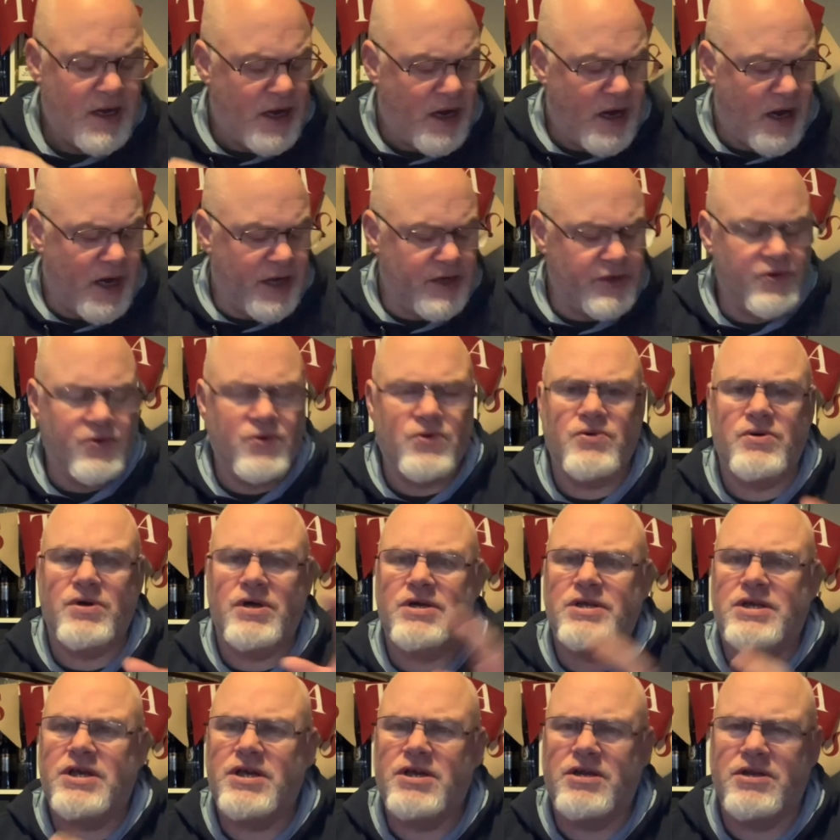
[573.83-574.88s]
I know
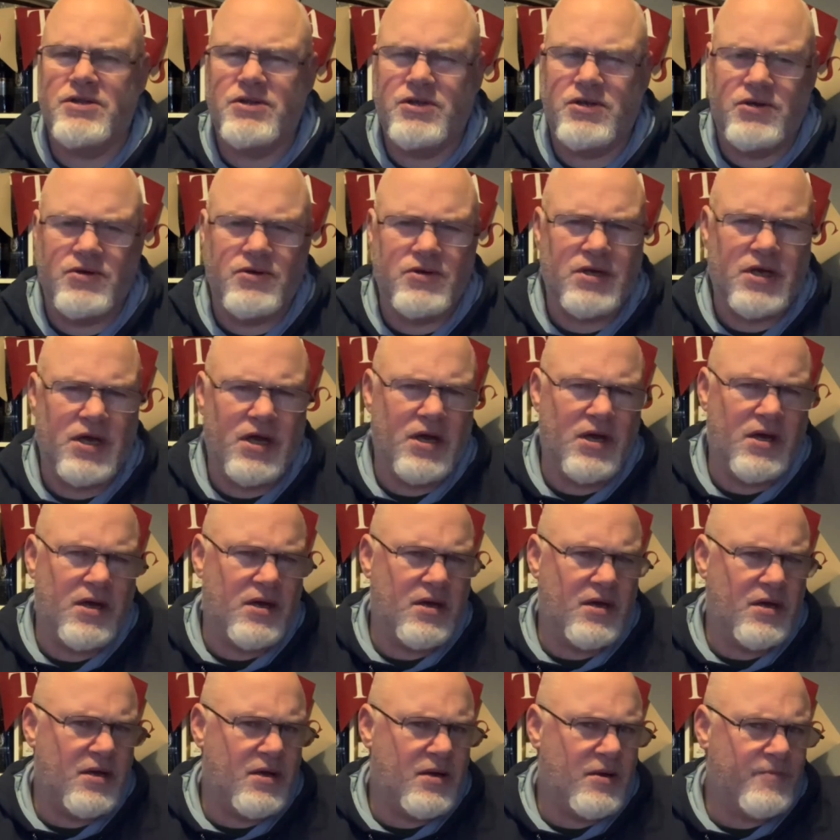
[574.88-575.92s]
here in the
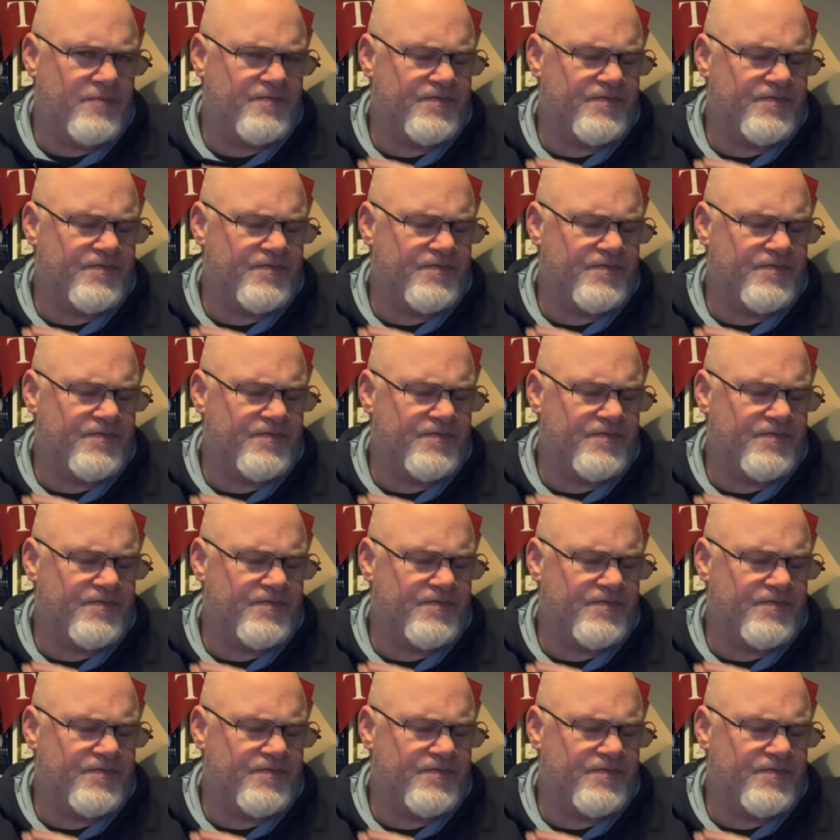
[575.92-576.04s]
UK,